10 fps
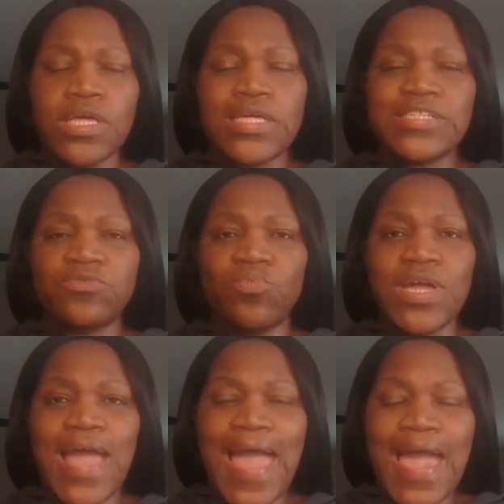is
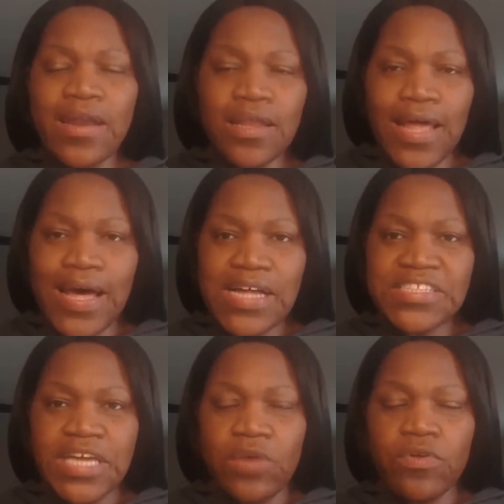we analyze
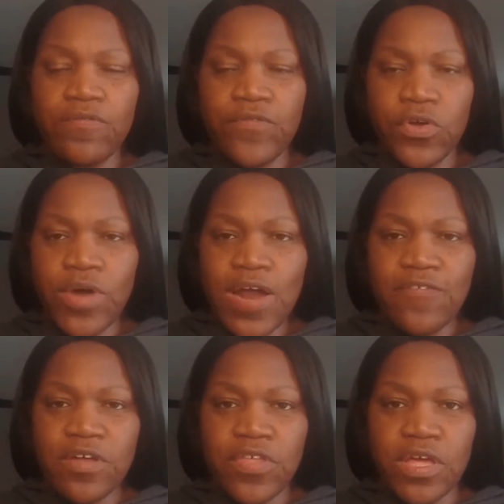and review
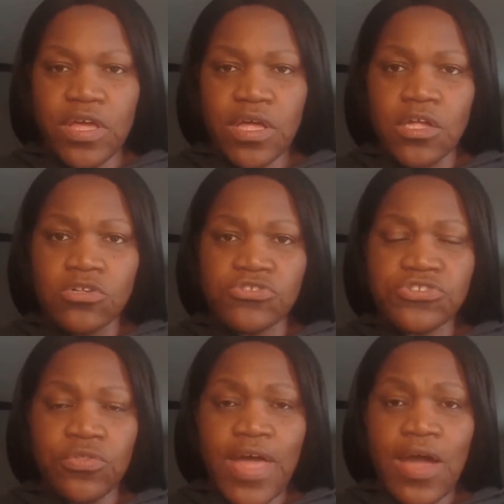everything
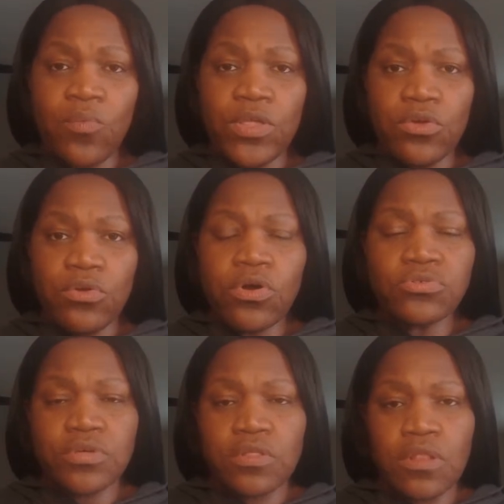so that when you go
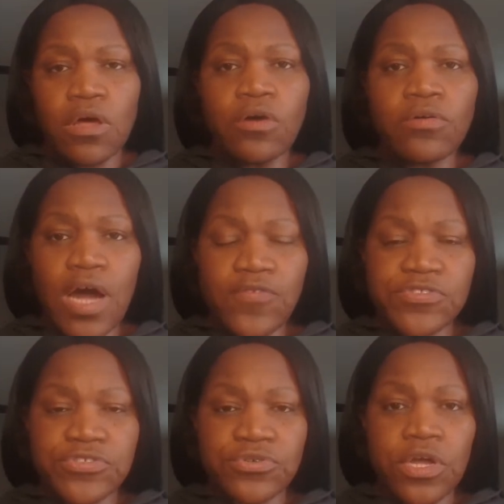to the loan
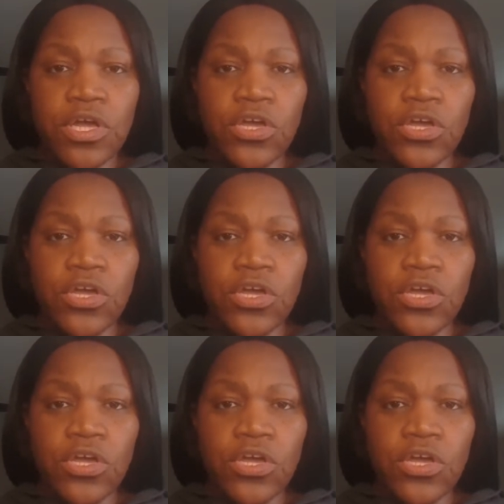officer,